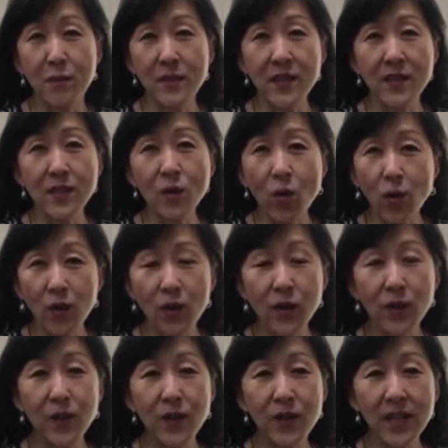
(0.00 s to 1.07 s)
the
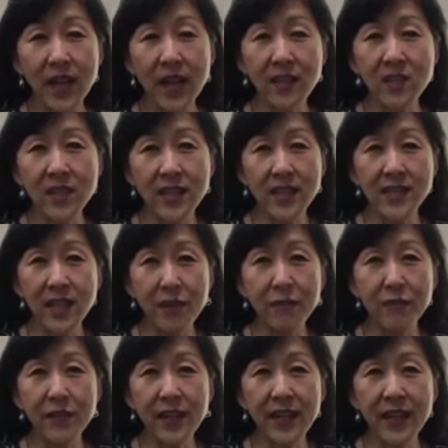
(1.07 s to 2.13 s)
sorrow, the unjust
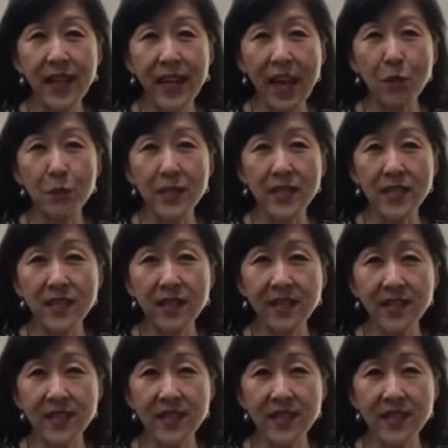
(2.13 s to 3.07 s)
suffering that happens in our